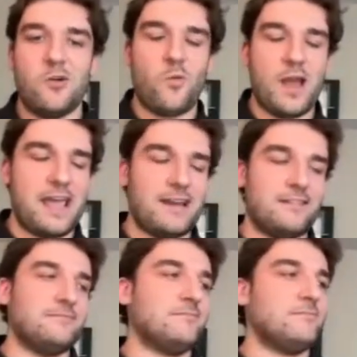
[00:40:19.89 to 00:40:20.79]

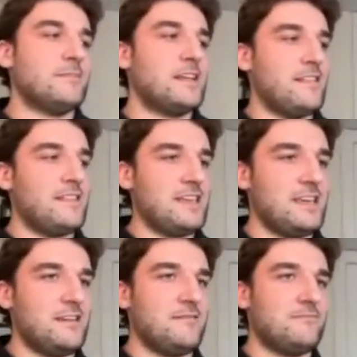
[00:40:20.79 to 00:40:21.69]
when
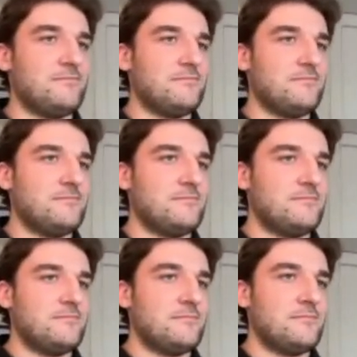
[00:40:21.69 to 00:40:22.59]
the
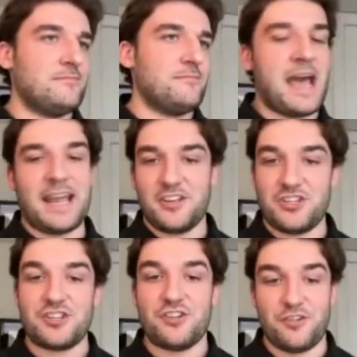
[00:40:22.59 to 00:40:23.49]

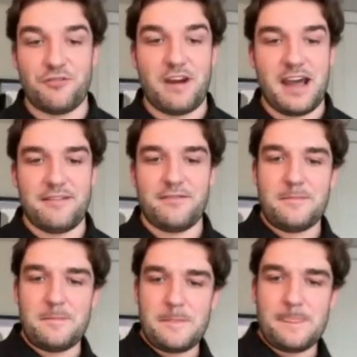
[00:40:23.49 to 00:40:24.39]
package is going to arrive.